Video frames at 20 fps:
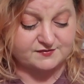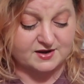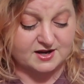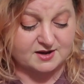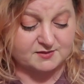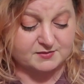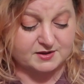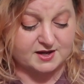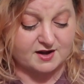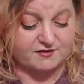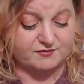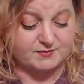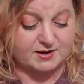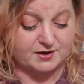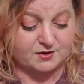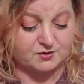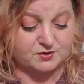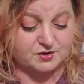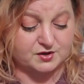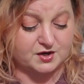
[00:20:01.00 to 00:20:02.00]
a family of my
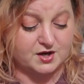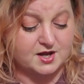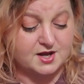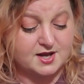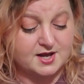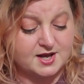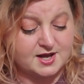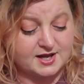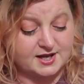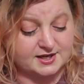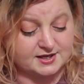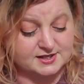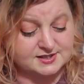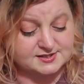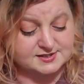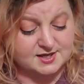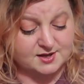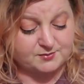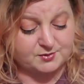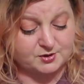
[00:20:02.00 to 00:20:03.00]
own in a
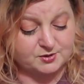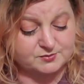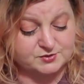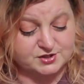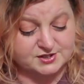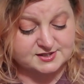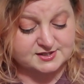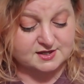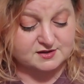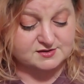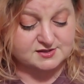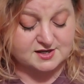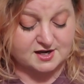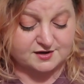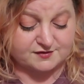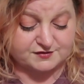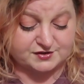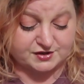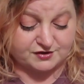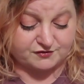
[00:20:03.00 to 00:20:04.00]
suburb just outside
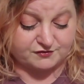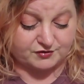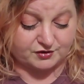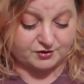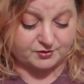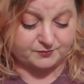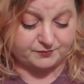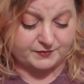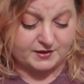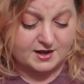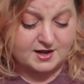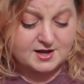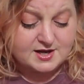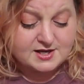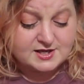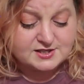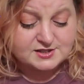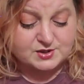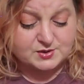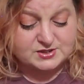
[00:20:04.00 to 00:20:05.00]
of Denver.
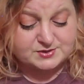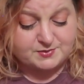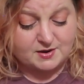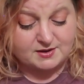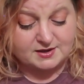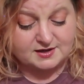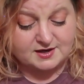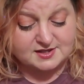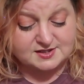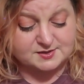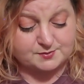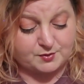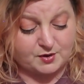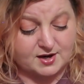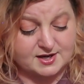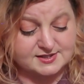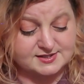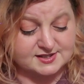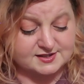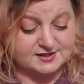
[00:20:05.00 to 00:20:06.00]
So it's probably not
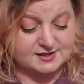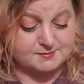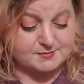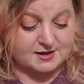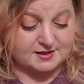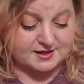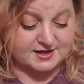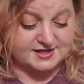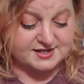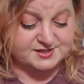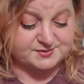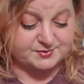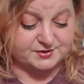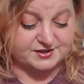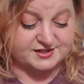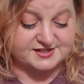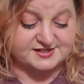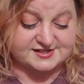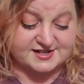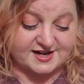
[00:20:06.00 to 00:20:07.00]
surprising that my latest
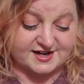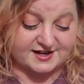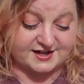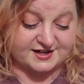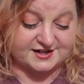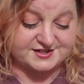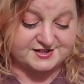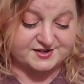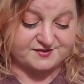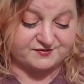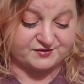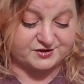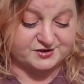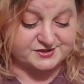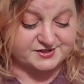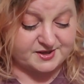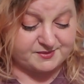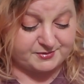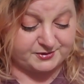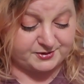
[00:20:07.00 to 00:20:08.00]
book is set in a Denver
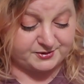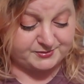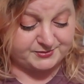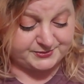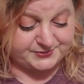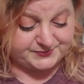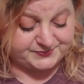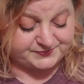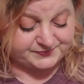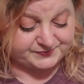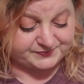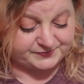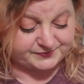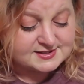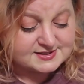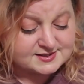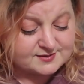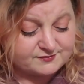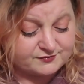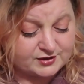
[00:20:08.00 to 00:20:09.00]
suburb.
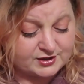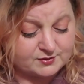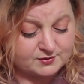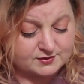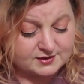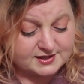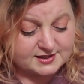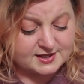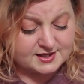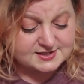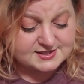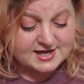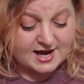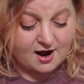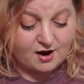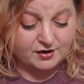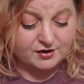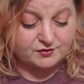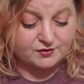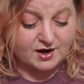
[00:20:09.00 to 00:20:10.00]
Some frequently
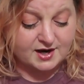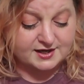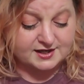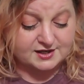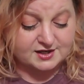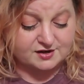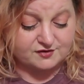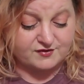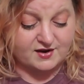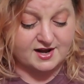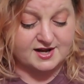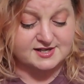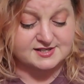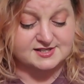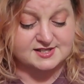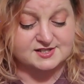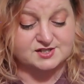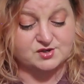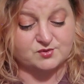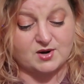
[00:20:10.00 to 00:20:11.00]
touted writing advice
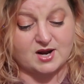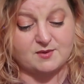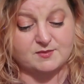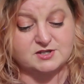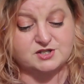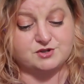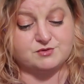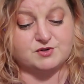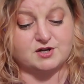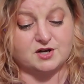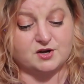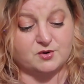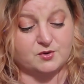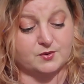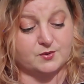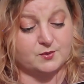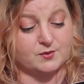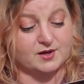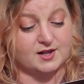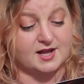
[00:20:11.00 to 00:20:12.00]
is to write what you know.
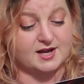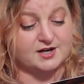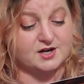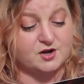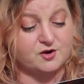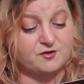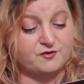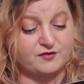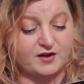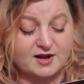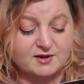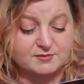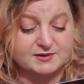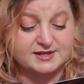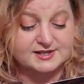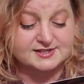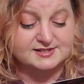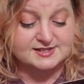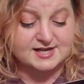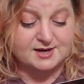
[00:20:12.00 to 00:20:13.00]
While I know
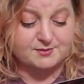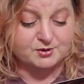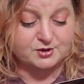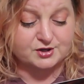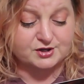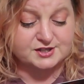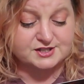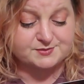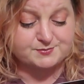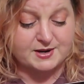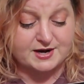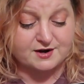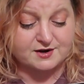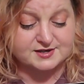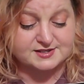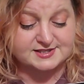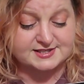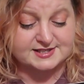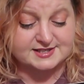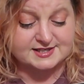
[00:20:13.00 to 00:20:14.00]
families, neighborhoods,
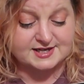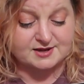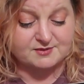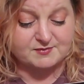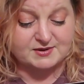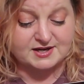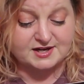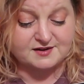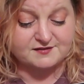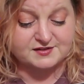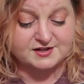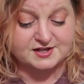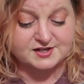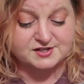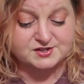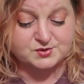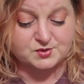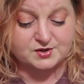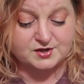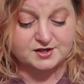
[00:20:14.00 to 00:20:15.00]
parenting, and many of the
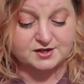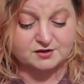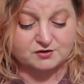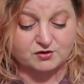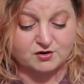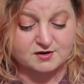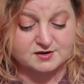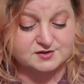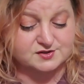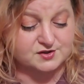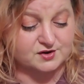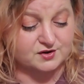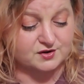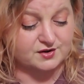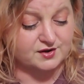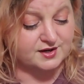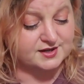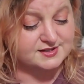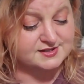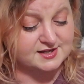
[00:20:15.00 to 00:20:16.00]
assorted
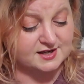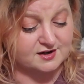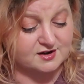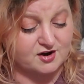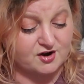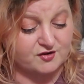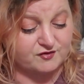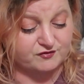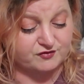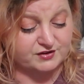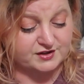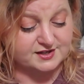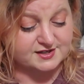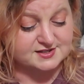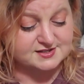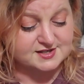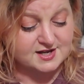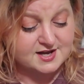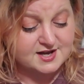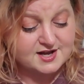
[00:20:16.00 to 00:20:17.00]
cross-currents and
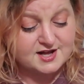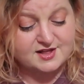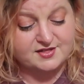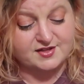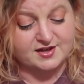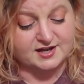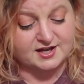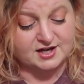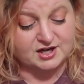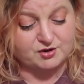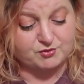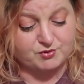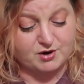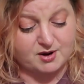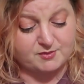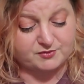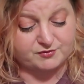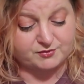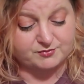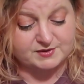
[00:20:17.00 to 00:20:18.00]
conflicts that can
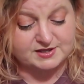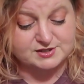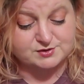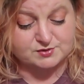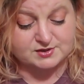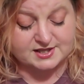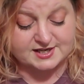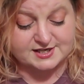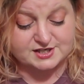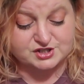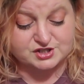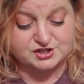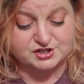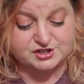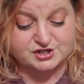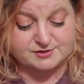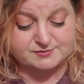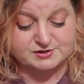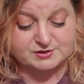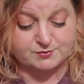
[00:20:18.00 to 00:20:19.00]
erupt from these
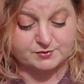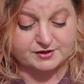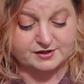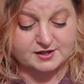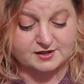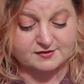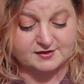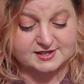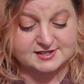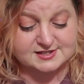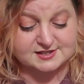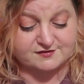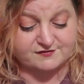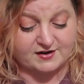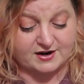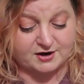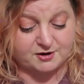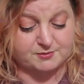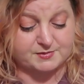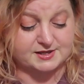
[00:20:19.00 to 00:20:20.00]
relationships and within these
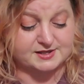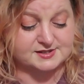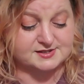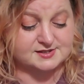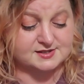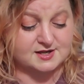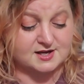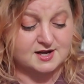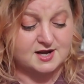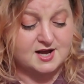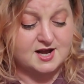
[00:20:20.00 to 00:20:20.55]
environments,